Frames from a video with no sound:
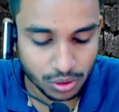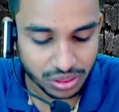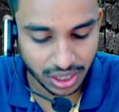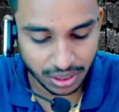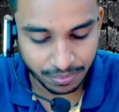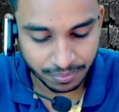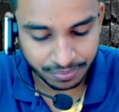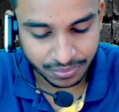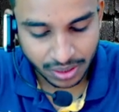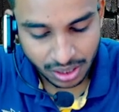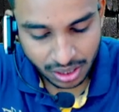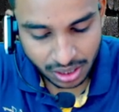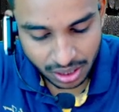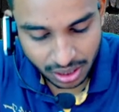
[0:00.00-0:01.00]
same.
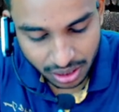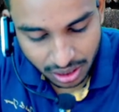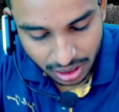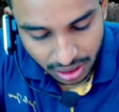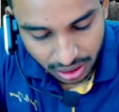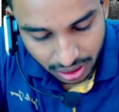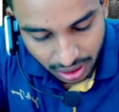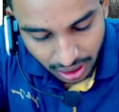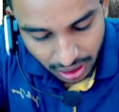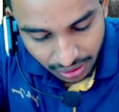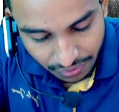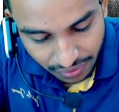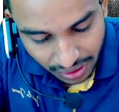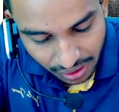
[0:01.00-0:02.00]
The
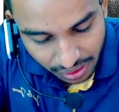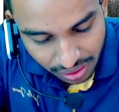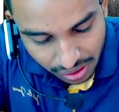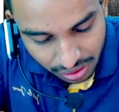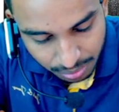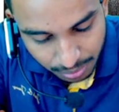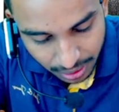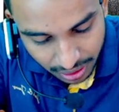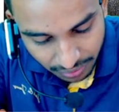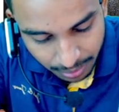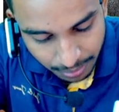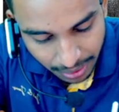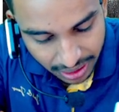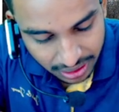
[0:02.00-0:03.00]
difference is
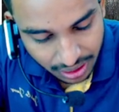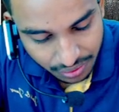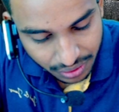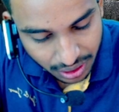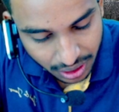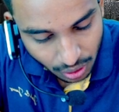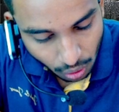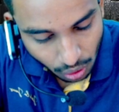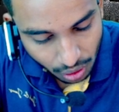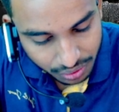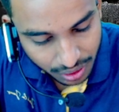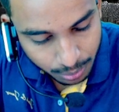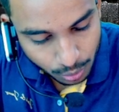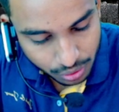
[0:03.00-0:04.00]
between methods and
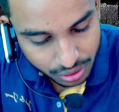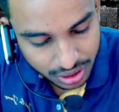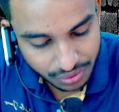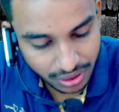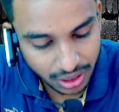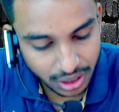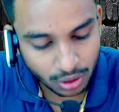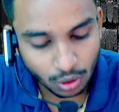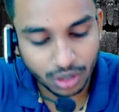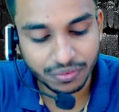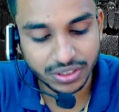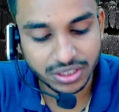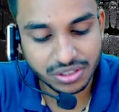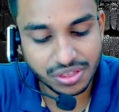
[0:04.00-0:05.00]
records and procedures and
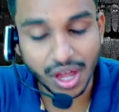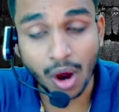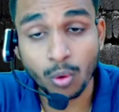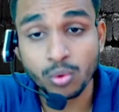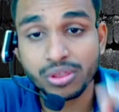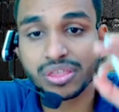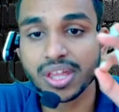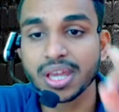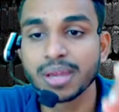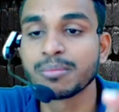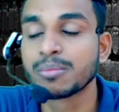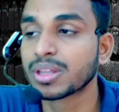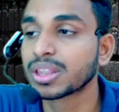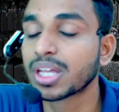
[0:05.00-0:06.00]
record, which sound
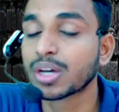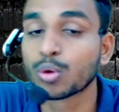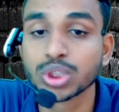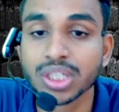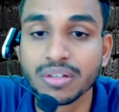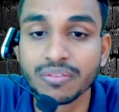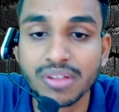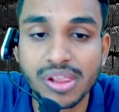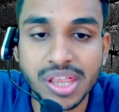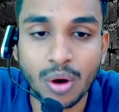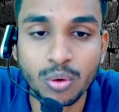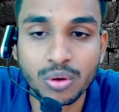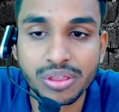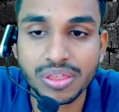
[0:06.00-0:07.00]
same. The question will
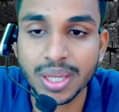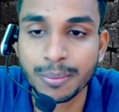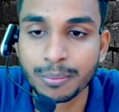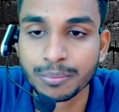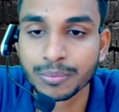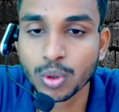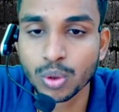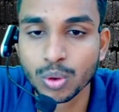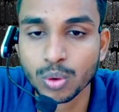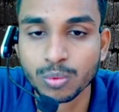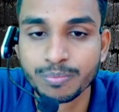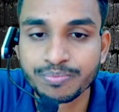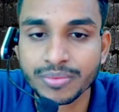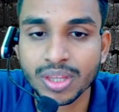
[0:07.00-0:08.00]
sound same to
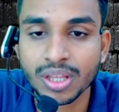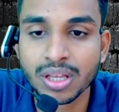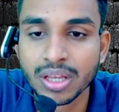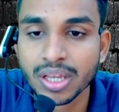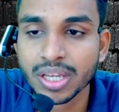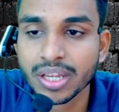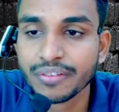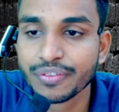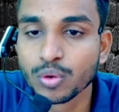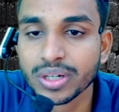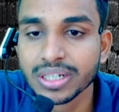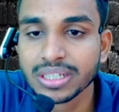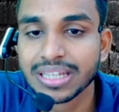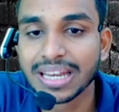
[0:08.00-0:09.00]
you if you
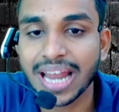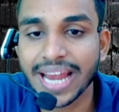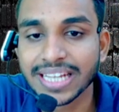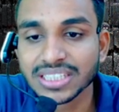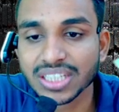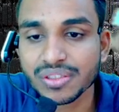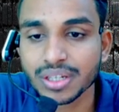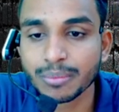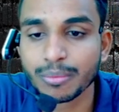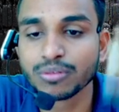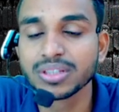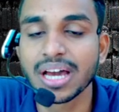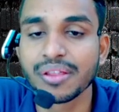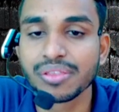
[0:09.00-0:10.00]
read the line just
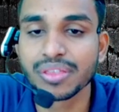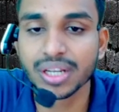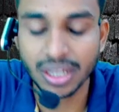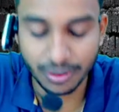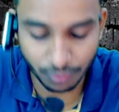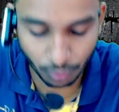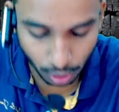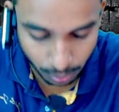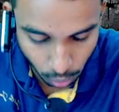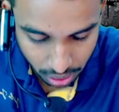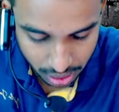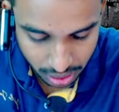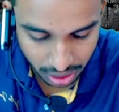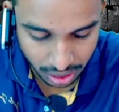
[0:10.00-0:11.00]
above the answer na, for
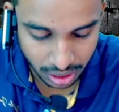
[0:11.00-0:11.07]
both